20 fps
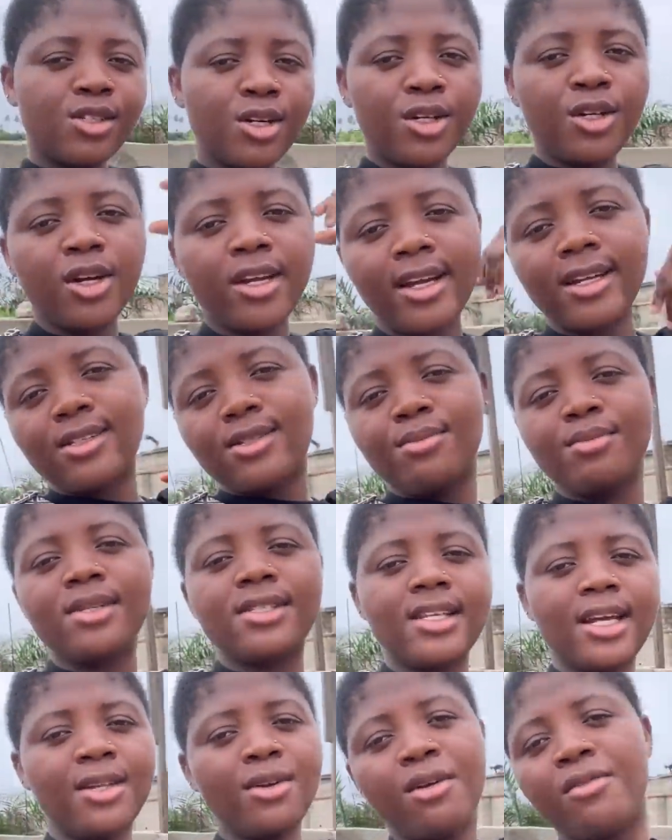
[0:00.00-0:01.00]
so you don't get to
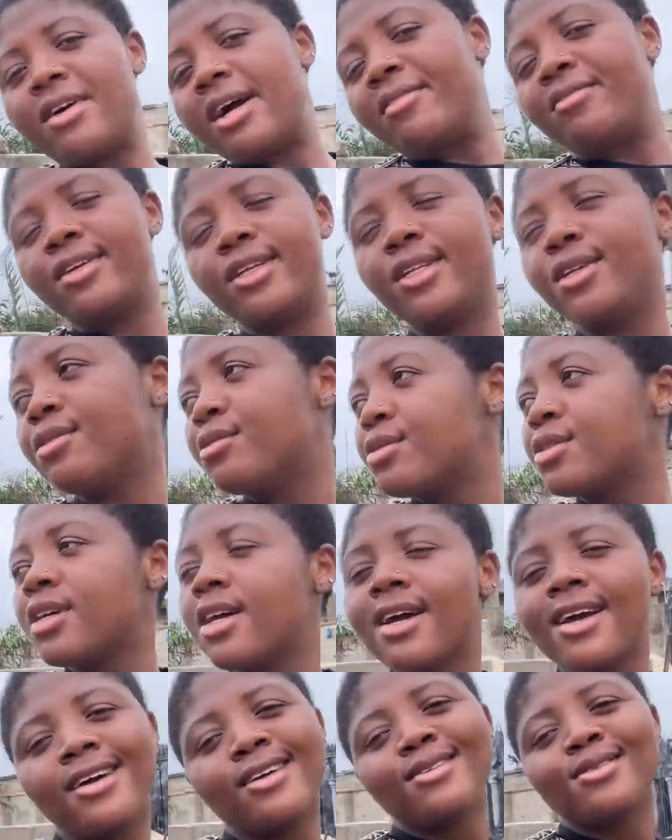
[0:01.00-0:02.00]
miss any of our videos.
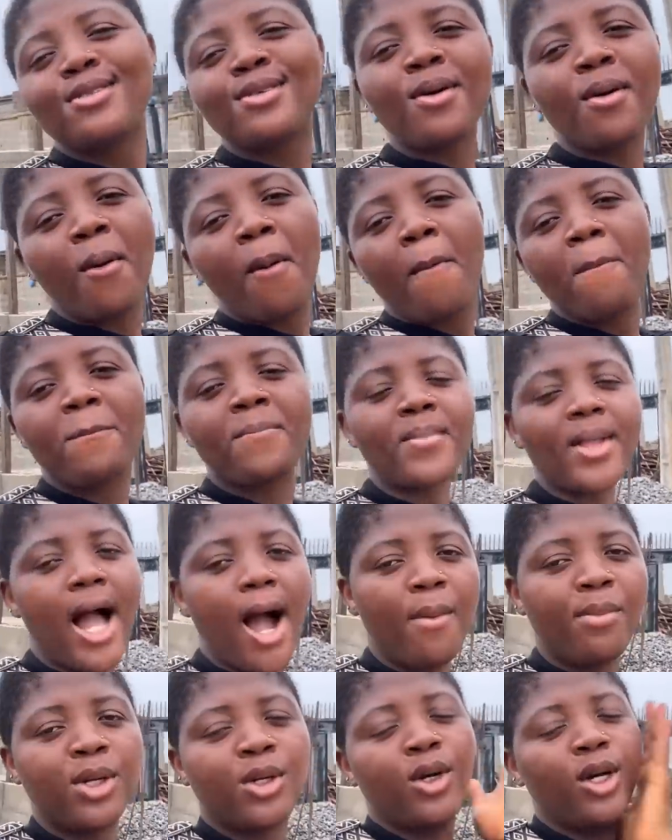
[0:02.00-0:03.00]
So,
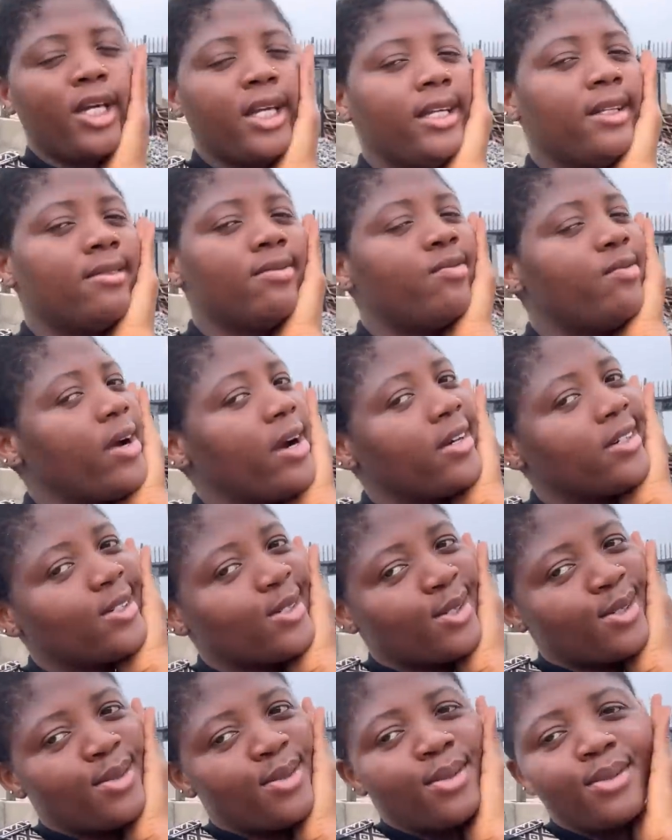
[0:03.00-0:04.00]
I'll be going very
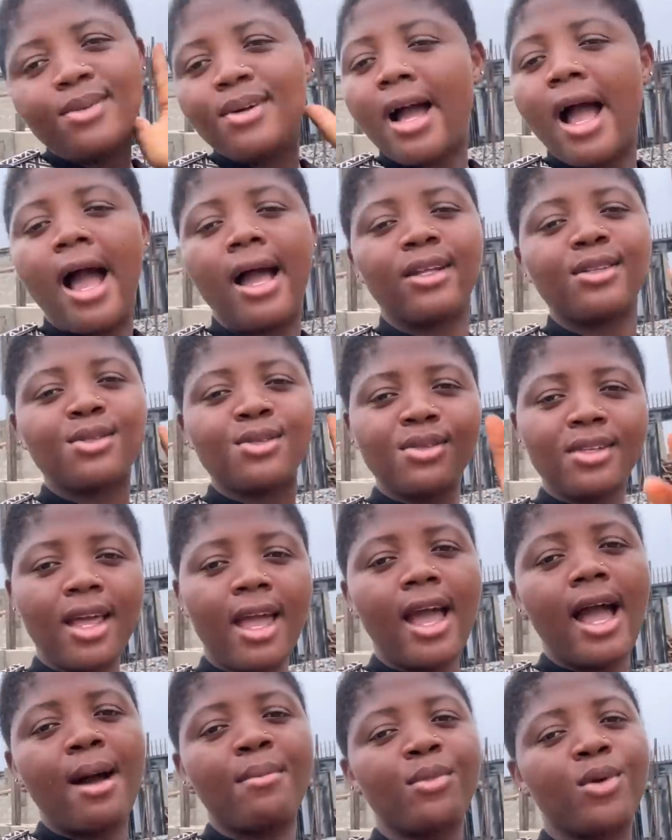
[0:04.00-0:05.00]
soon, and
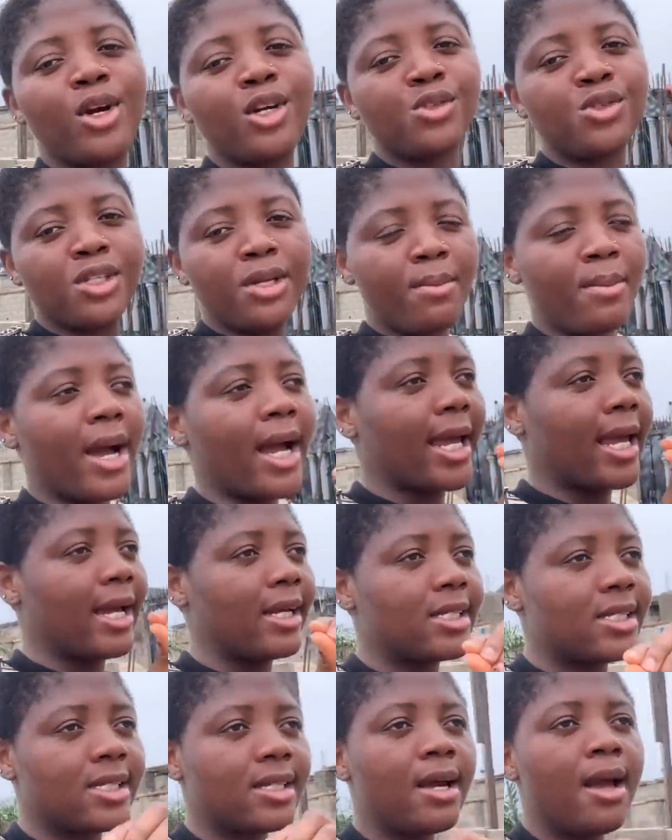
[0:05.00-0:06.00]
today I'm going to the
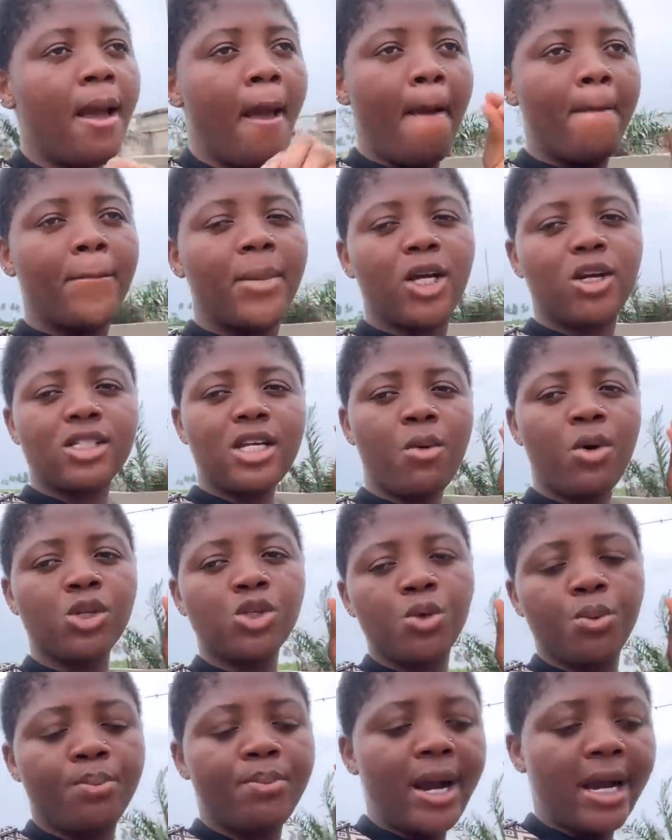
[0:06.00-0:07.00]
market because I
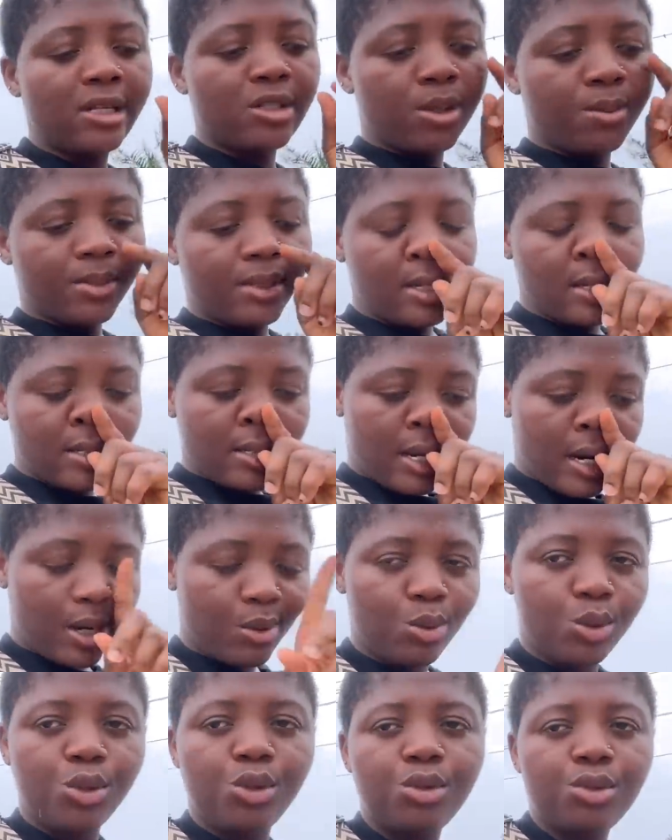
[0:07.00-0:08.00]
want to buy some things that
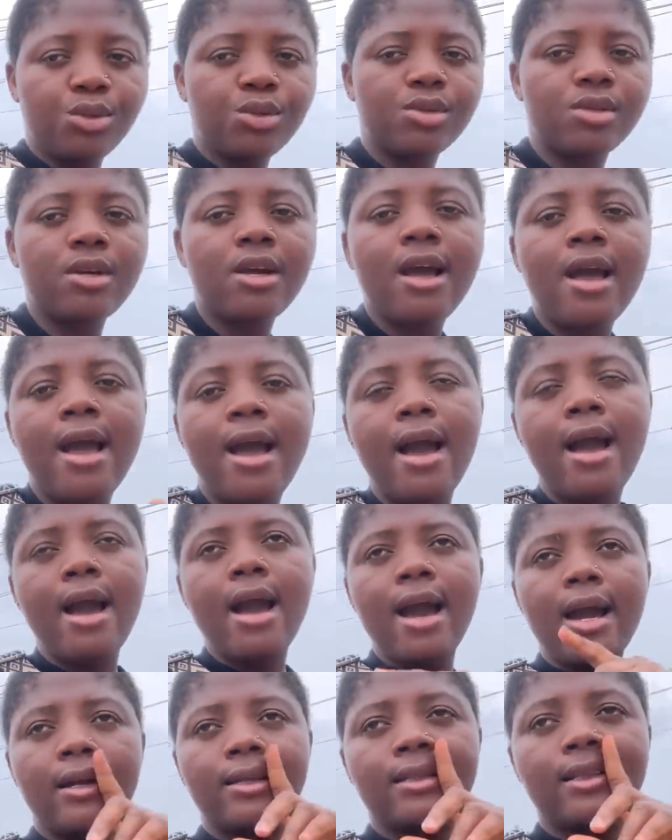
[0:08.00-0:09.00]
I will use.
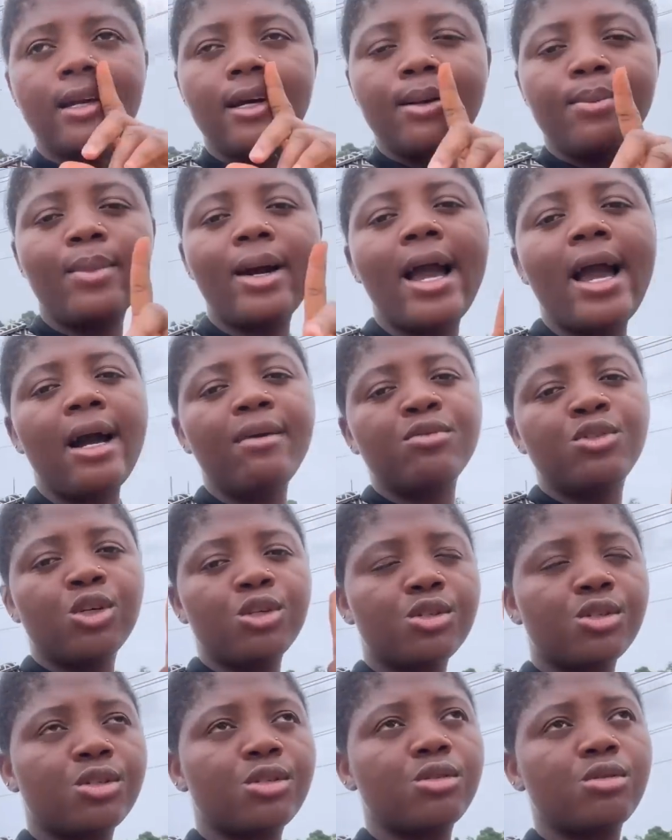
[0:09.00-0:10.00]
And I have
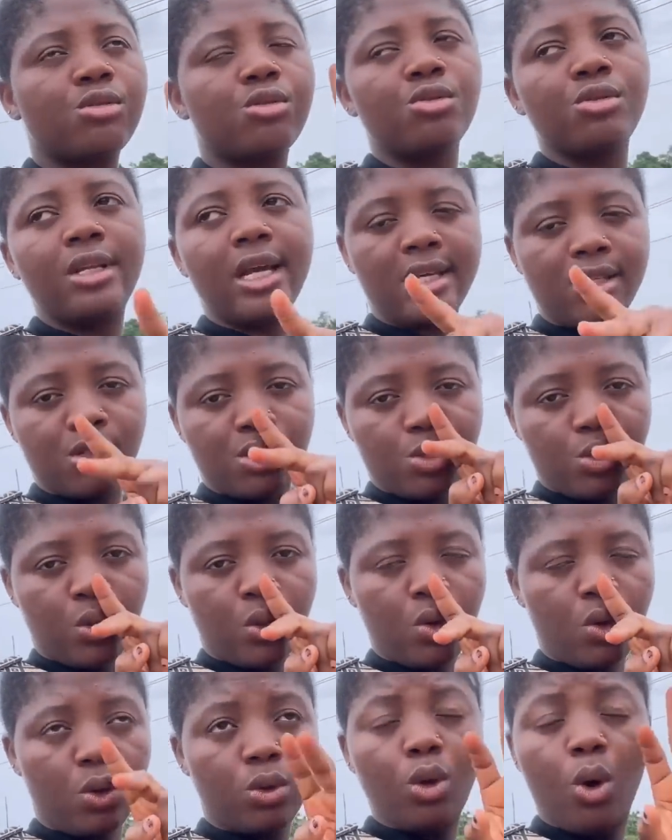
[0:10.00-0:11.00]
just 2 days to
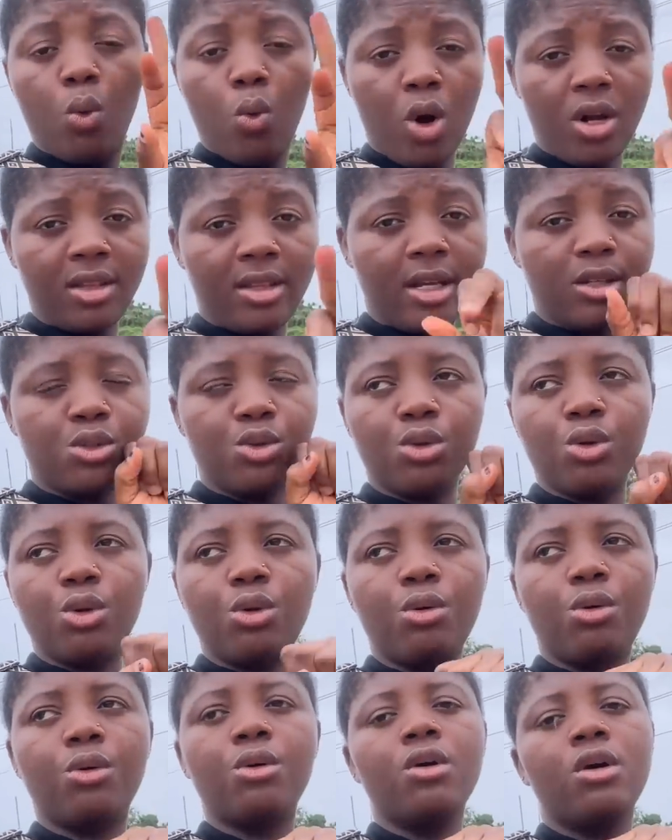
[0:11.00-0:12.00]
go, no, 1 day to
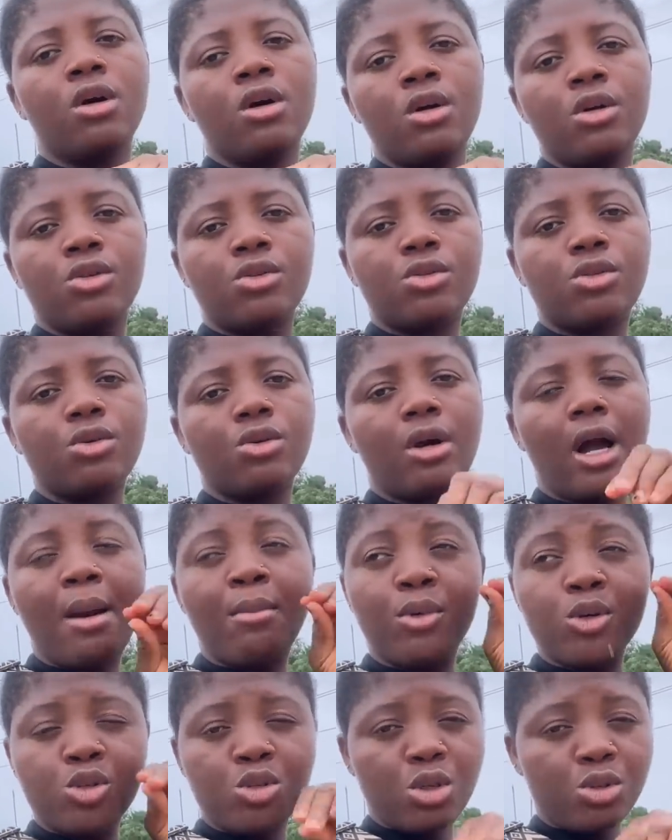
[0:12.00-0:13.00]
go. So
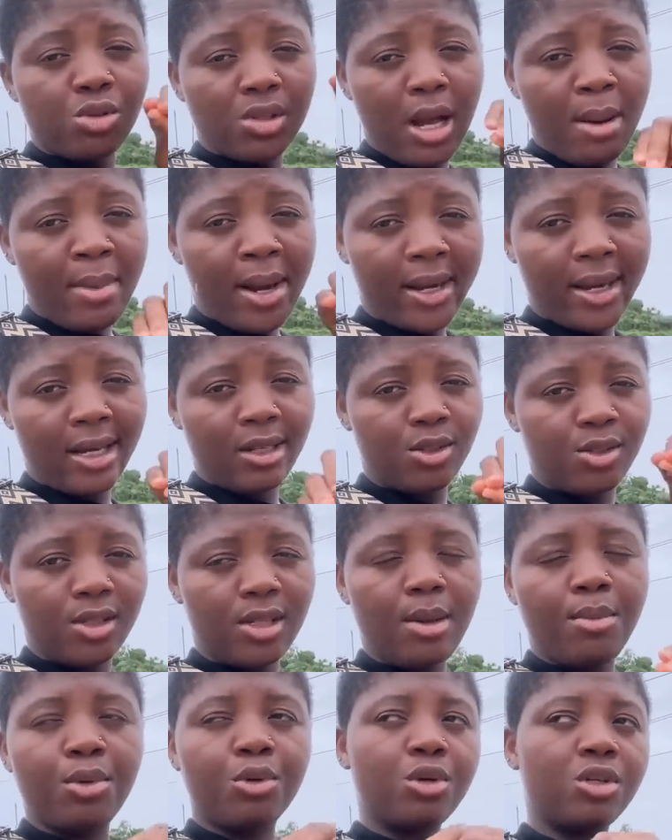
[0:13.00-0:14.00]
I must go to that market
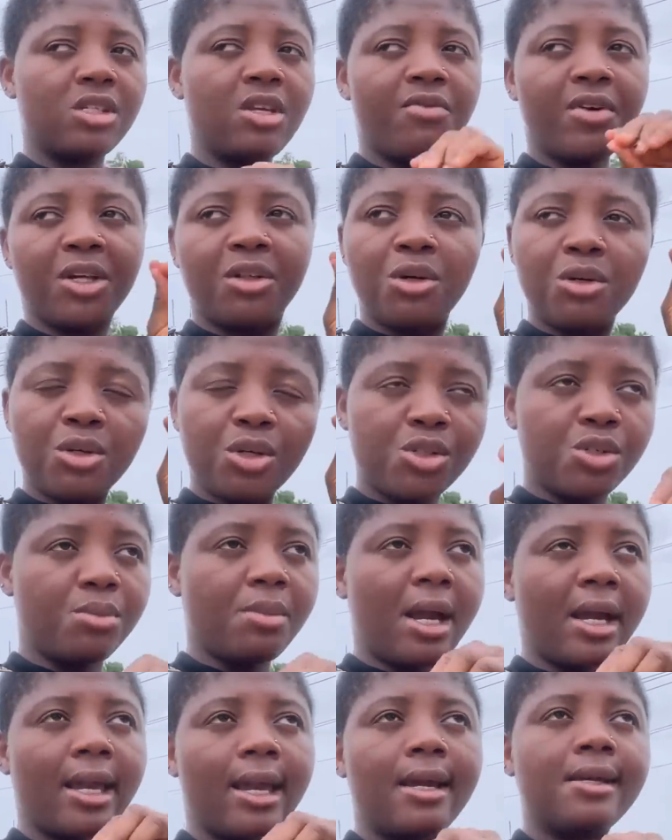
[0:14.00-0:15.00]
today, because if I don't go to
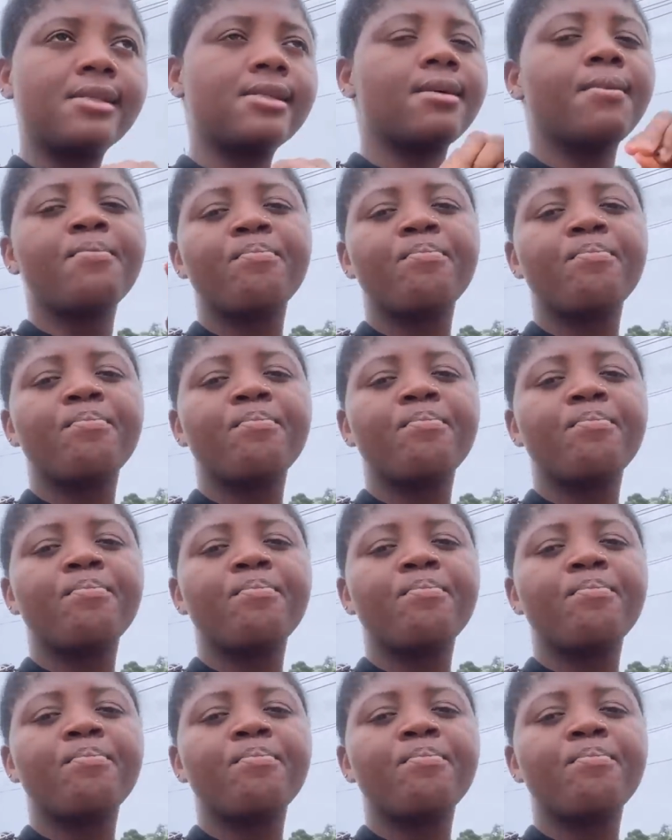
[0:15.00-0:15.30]
market,